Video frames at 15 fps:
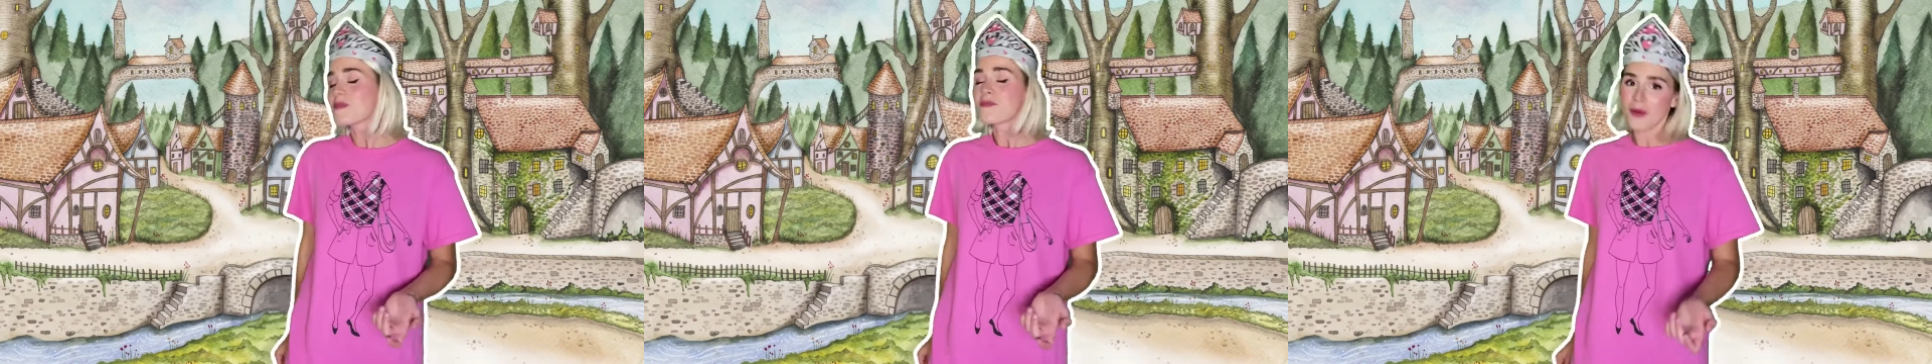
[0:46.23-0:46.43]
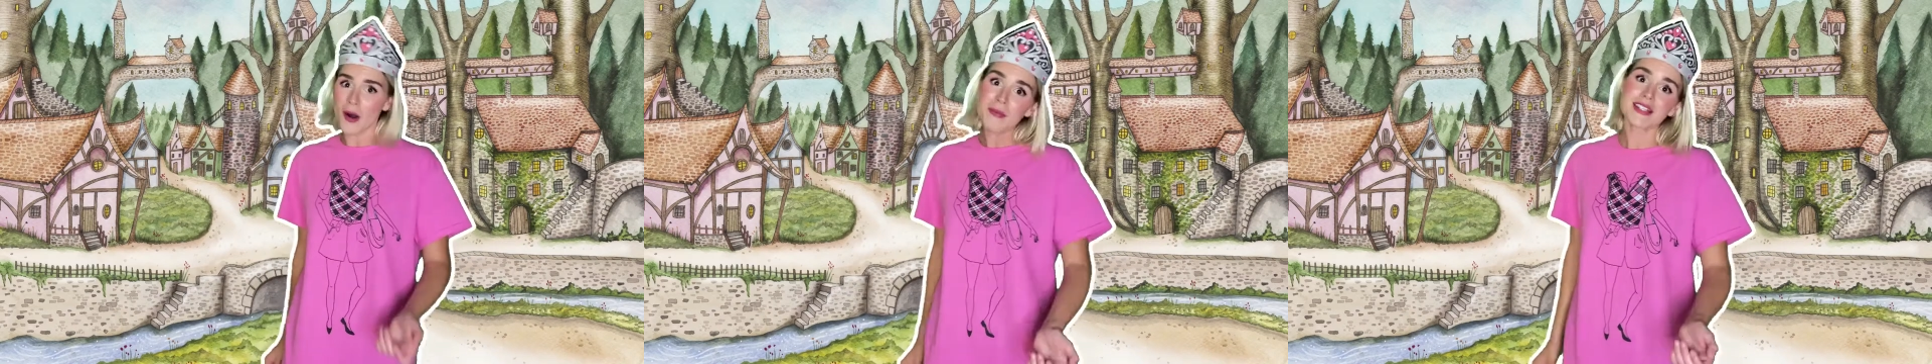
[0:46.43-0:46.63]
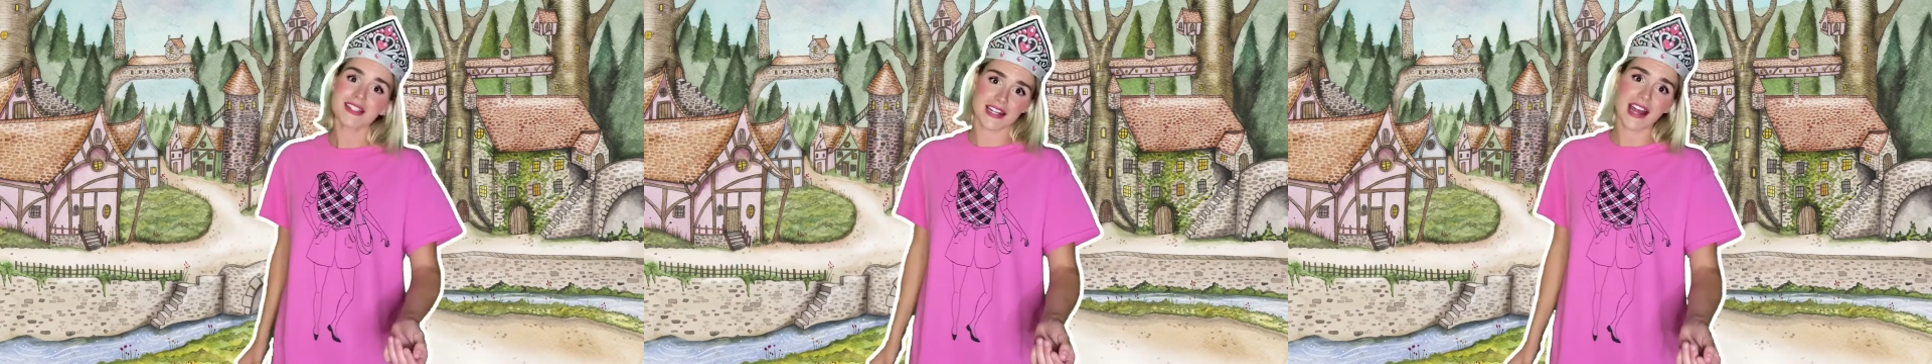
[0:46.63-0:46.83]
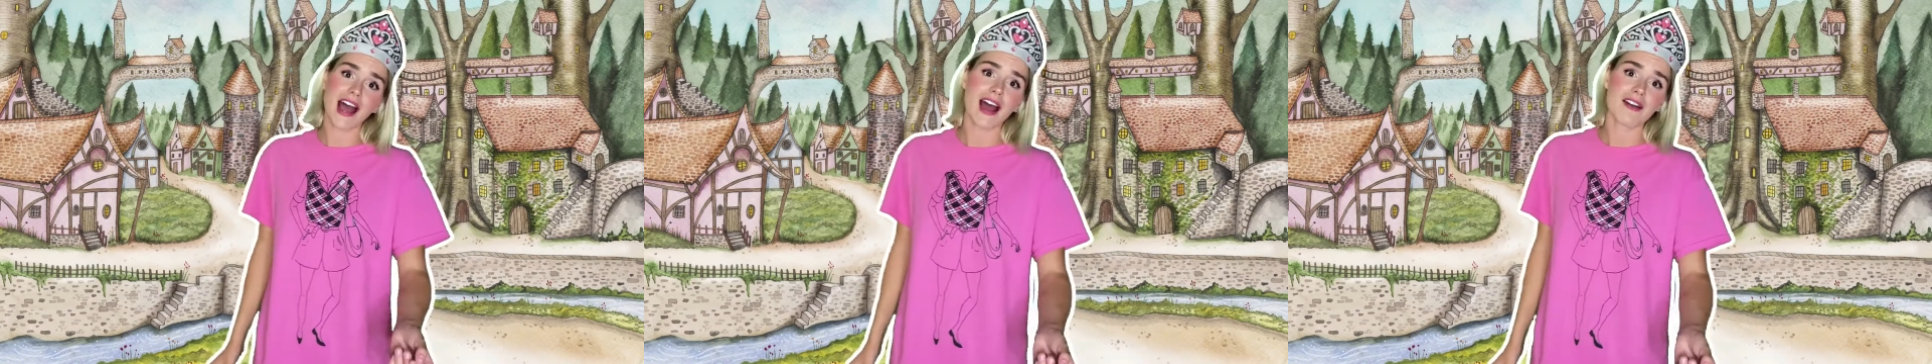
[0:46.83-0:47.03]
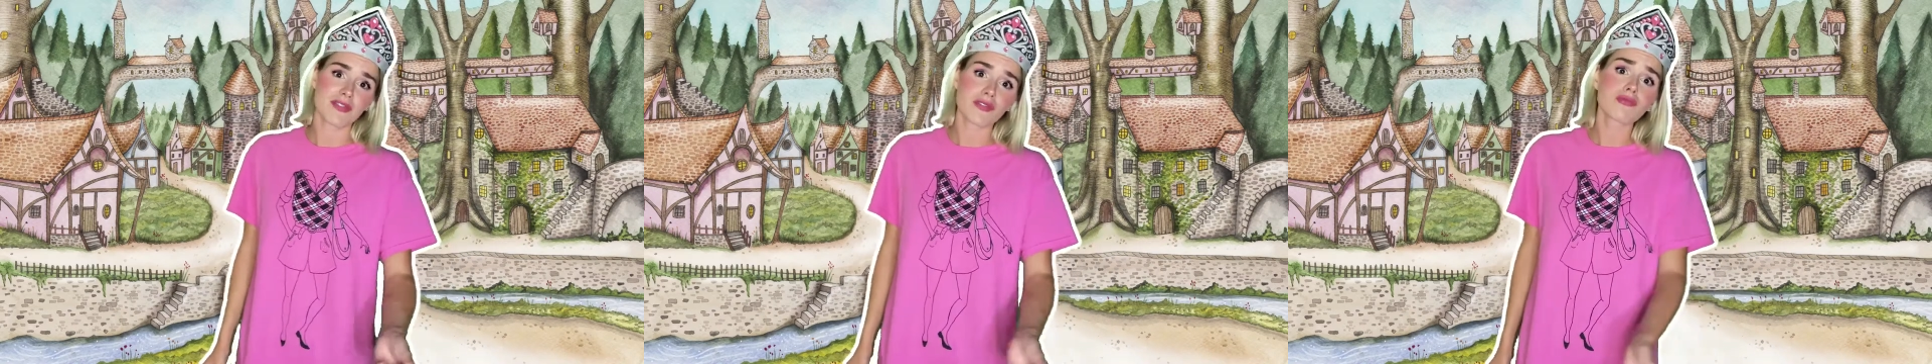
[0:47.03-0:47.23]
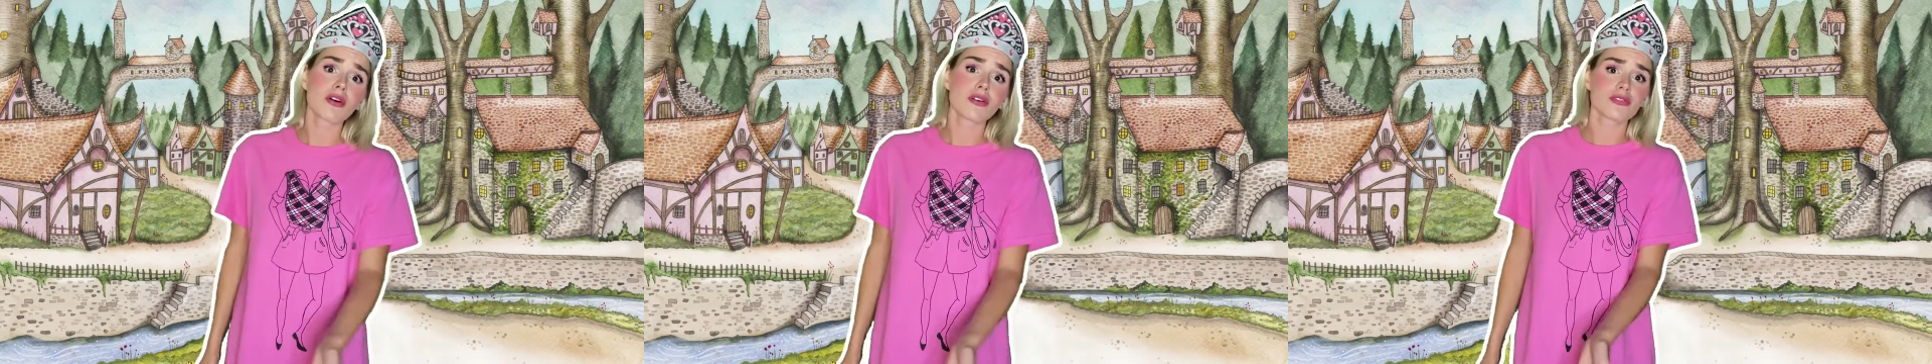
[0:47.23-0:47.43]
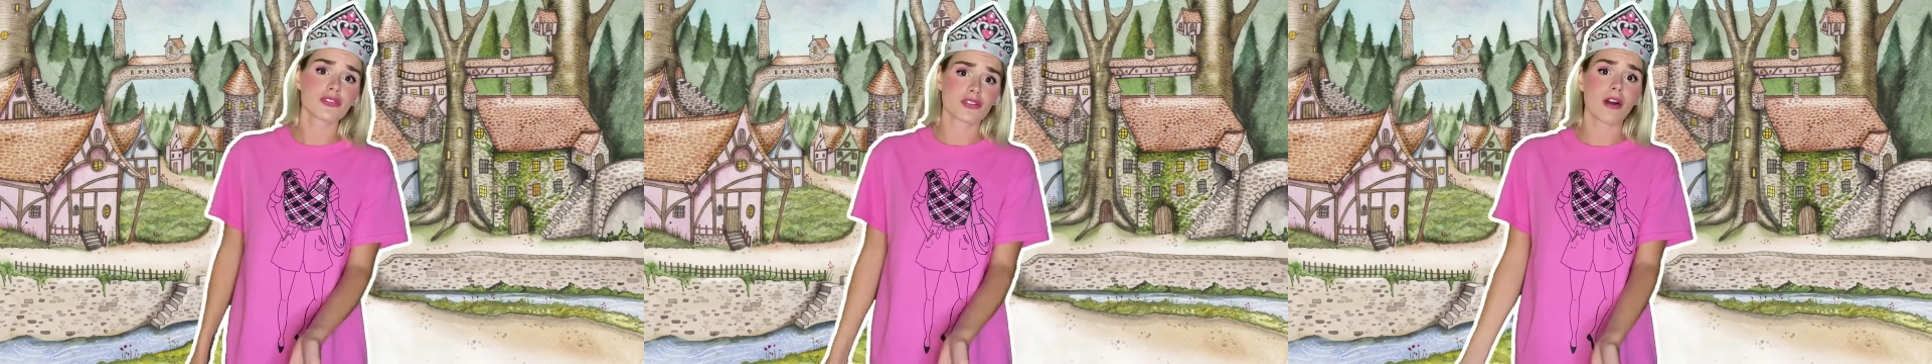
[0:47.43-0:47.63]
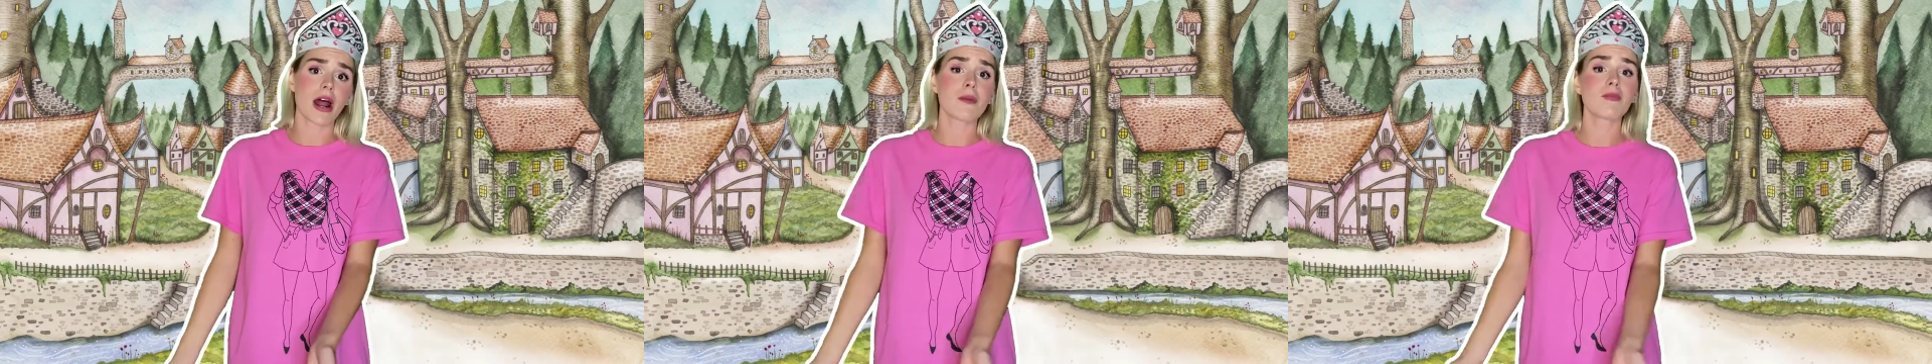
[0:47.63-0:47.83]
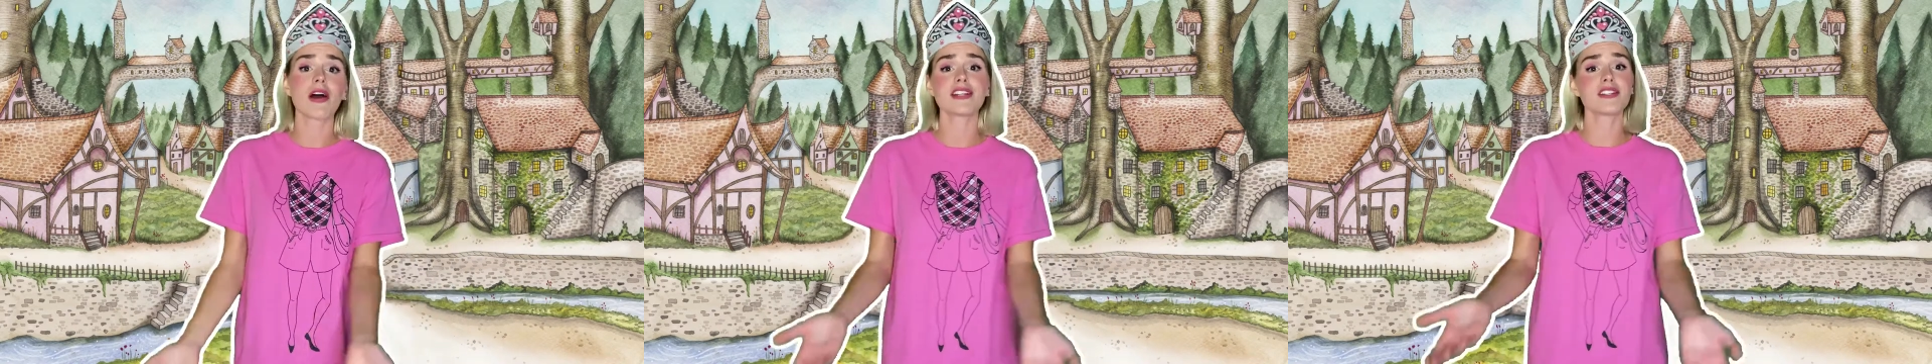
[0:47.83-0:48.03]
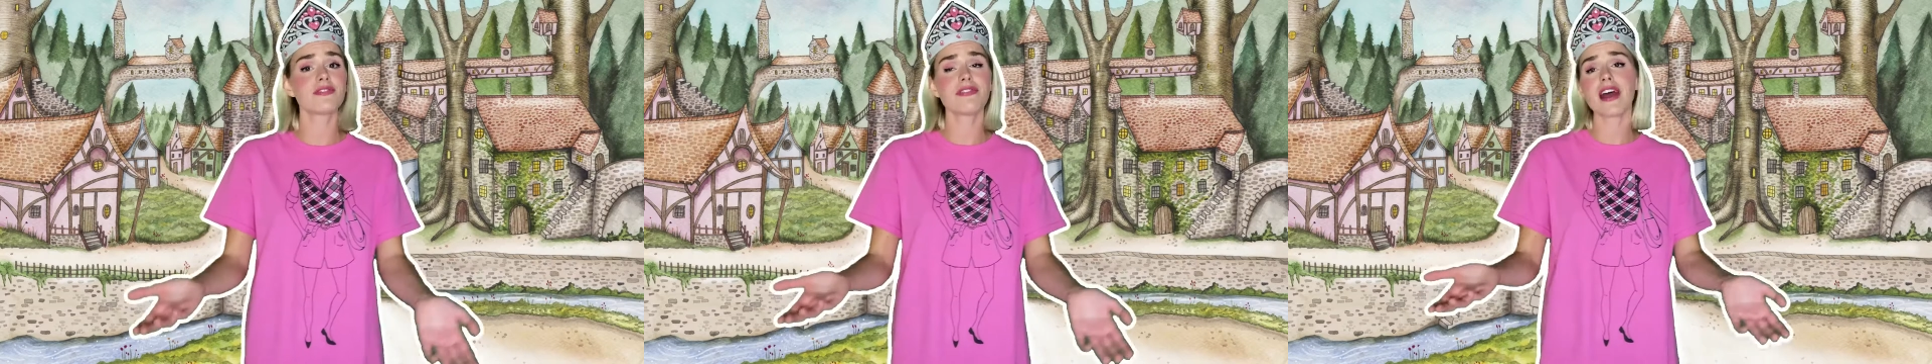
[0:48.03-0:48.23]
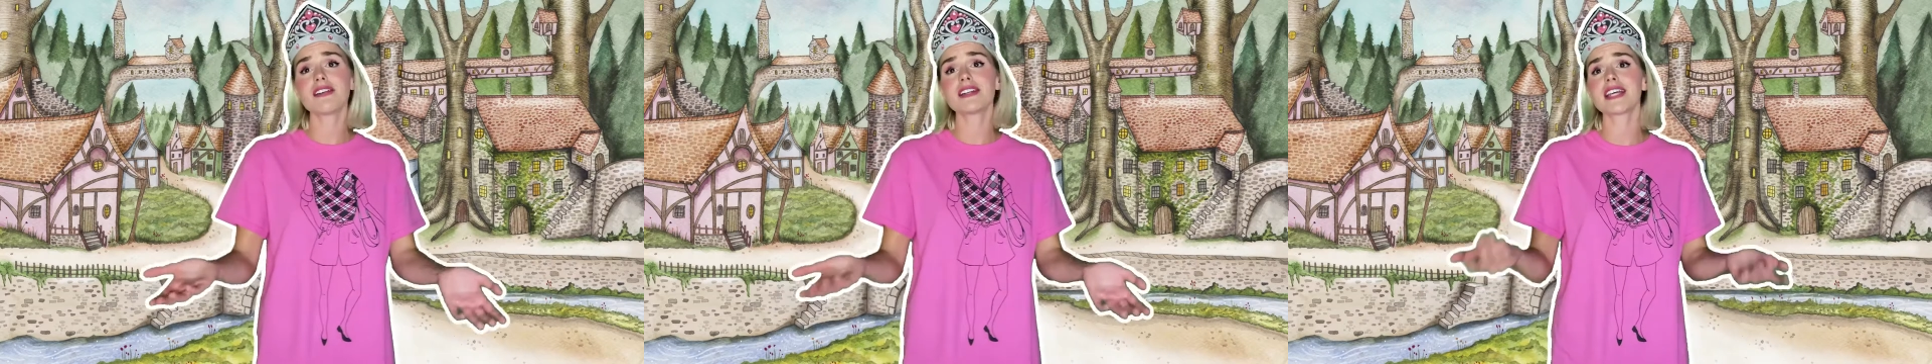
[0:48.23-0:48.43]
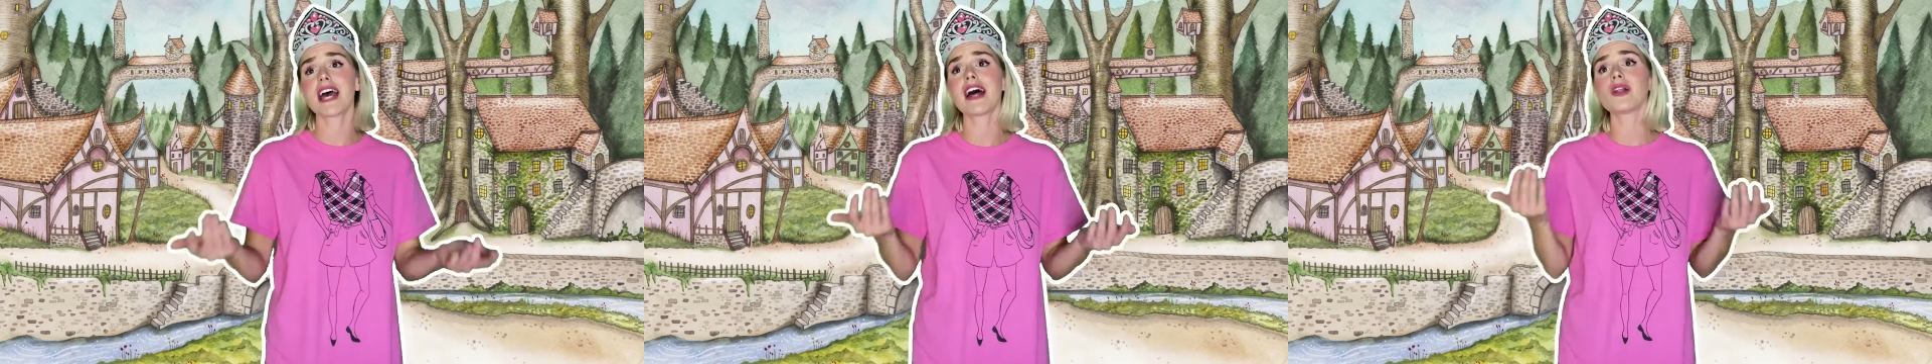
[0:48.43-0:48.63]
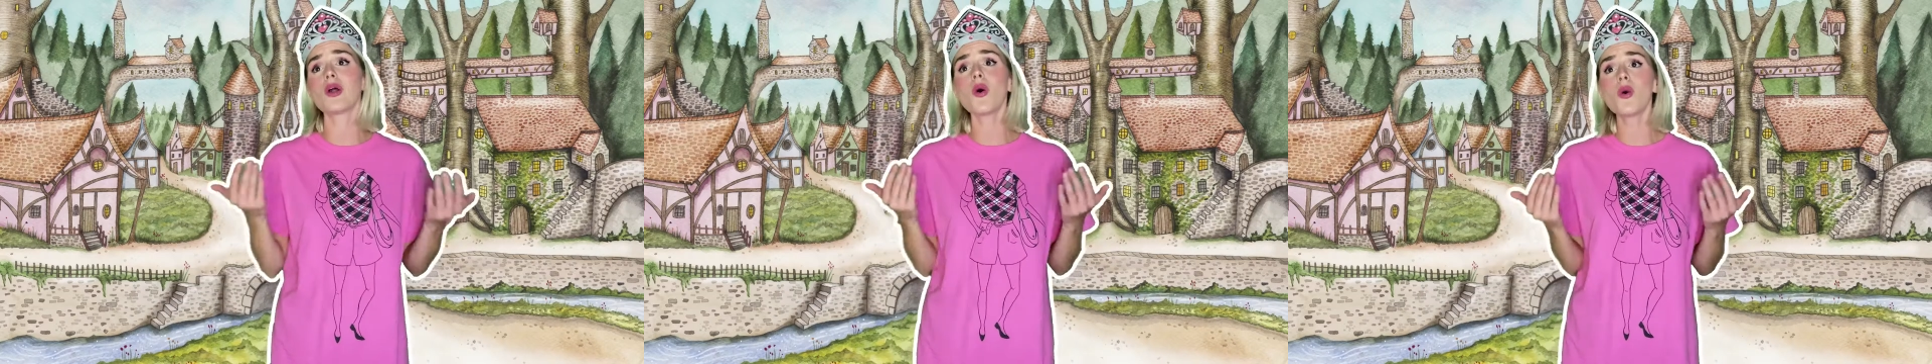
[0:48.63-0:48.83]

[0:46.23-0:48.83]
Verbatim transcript: promised to have the royal scribe write a fairy tale